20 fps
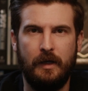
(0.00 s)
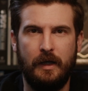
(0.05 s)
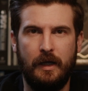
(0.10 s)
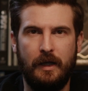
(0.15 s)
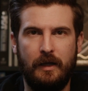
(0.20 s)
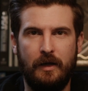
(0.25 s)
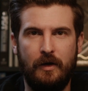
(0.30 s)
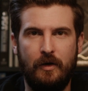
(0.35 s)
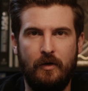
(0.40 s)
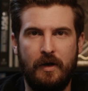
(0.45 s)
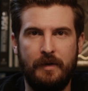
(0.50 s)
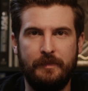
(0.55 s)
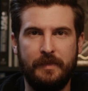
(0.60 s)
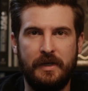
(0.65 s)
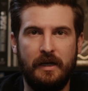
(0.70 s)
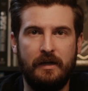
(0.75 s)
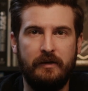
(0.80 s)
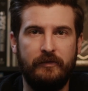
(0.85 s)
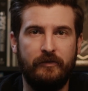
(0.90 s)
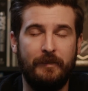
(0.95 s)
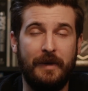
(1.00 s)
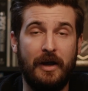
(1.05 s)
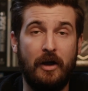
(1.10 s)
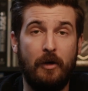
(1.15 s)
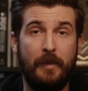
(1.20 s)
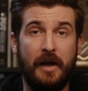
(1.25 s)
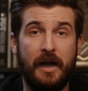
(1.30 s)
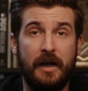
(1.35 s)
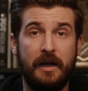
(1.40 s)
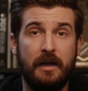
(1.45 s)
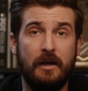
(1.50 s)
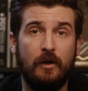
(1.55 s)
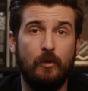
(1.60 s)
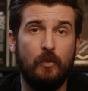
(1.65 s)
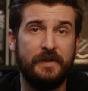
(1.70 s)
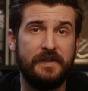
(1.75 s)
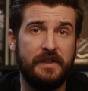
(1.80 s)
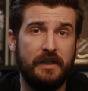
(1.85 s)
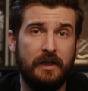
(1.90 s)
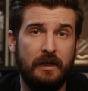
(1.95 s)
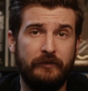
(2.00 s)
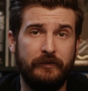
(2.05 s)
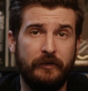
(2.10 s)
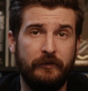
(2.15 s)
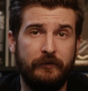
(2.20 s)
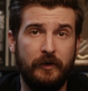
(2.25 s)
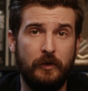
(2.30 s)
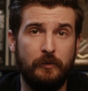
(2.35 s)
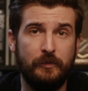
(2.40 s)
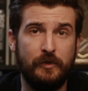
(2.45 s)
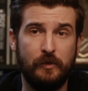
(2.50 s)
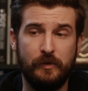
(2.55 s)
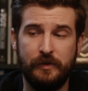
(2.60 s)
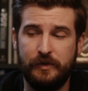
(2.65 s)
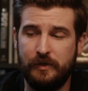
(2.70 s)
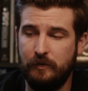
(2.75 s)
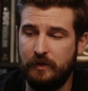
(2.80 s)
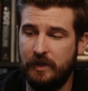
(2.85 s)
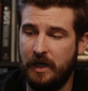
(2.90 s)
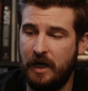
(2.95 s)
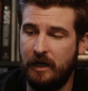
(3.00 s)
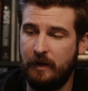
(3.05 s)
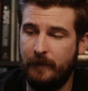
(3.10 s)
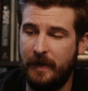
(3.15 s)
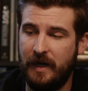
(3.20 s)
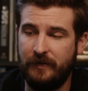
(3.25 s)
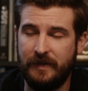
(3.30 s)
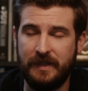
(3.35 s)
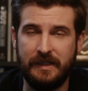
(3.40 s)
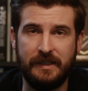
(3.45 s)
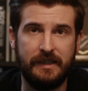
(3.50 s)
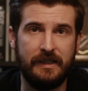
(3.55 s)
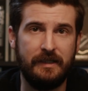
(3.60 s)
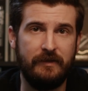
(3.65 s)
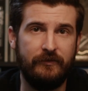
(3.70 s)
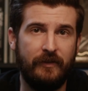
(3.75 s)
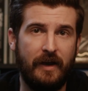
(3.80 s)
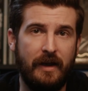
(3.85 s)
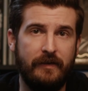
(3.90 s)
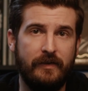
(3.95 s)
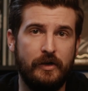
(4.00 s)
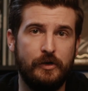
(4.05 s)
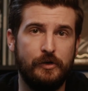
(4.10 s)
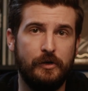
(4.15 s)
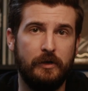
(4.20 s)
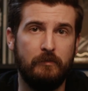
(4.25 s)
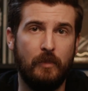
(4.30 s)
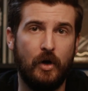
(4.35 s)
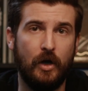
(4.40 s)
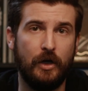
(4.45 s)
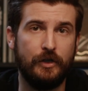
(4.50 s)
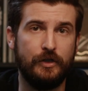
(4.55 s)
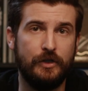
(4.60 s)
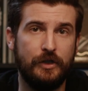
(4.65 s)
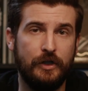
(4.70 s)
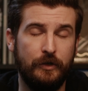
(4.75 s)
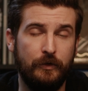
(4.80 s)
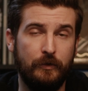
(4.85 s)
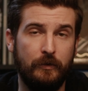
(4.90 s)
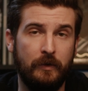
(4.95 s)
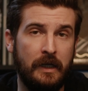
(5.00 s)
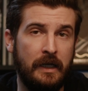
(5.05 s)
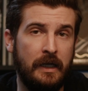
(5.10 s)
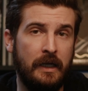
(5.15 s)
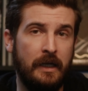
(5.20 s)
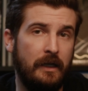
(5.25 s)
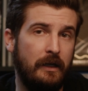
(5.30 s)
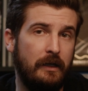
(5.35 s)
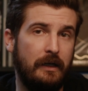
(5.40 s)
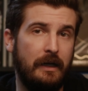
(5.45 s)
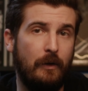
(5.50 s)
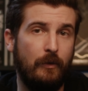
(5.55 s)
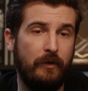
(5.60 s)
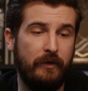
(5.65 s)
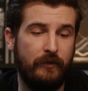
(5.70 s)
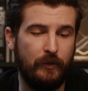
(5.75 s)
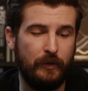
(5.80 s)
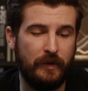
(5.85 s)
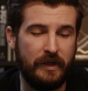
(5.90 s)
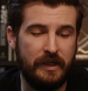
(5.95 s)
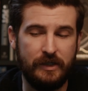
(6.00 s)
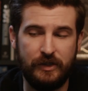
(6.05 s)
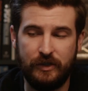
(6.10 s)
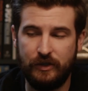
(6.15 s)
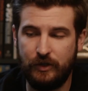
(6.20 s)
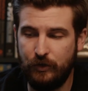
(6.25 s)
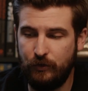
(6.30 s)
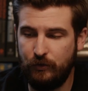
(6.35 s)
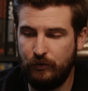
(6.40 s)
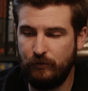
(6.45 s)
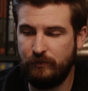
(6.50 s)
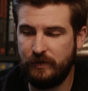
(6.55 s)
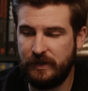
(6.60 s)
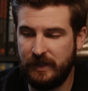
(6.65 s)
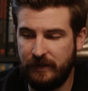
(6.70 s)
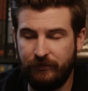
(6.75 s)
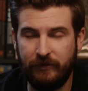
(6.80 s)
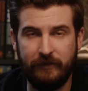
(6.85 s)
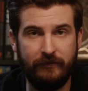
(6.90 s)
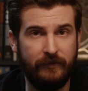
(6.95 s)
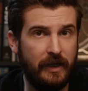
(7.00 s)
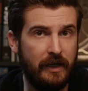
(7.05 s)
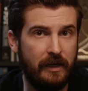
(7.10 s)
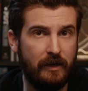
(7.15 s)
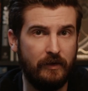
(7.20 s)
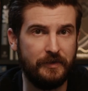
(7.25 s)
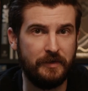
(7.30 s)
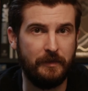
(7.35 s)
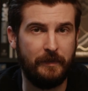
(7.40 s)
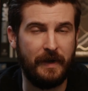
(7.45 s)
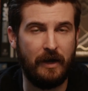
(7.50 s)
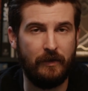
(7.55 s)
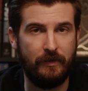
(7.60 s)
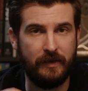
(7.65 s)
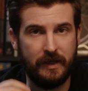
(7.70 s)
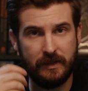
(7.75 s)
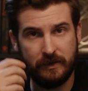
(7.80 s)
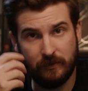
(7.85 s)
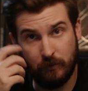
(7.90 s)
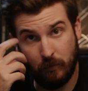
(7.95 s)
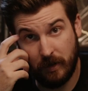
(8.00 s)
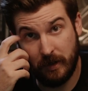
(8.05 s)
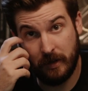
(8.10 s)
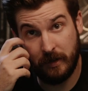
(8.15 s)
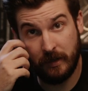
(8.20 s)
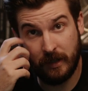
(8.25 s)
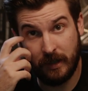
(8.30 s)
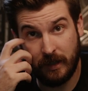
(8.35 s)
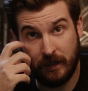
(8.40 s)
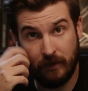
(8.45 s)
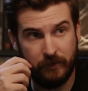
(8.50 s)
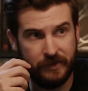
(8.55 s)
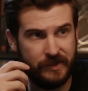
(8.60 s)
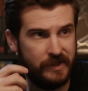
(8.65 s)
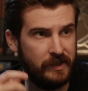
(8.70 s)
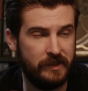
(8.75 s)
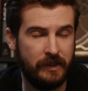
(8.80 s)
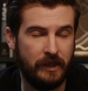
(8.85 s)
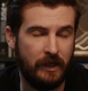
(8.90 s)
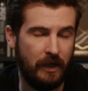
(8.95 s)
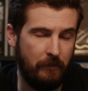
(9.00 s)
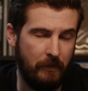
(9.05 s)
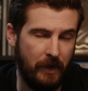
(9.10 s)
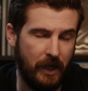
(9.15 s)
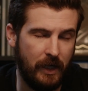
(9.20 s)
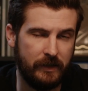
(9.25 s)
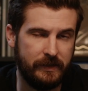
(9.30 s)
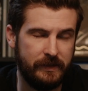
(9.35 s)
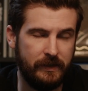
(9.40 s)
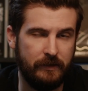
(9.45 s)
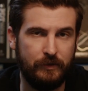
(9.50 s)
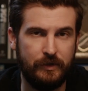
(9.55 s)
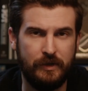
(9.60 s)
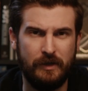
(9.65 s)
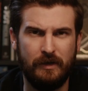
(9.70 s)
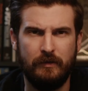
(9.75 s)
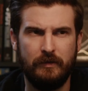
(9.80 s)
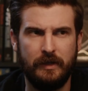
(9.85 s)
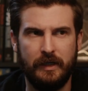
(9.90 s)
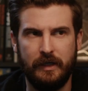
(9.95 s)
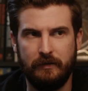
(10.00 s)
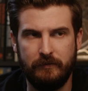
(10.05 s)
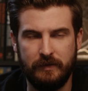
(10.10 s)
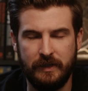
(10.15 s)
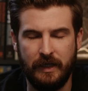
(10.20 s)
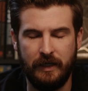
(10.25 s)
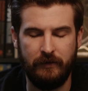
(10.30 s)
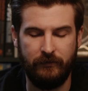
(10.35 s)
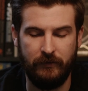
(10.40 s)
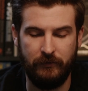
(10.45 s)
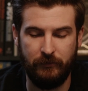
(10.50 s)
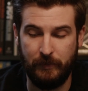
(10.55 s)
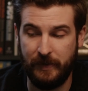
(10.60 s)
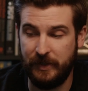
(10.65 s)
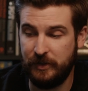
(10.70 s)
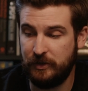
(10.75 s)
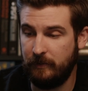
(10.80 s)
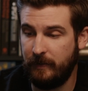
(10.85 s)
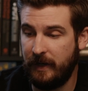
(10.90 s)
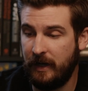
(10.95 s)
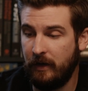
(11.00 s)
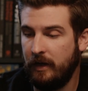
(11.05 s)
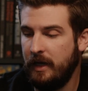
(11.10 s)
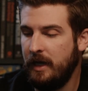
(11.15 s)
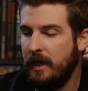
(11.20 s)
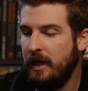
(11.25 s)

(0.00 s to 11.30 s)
Hello, I'm Kenny from Albot, here once again for Filmtools to talk about the C500 Mark II. Now, we've released two different videos about this. One was just an unboxing, which you don't get a ton of information about.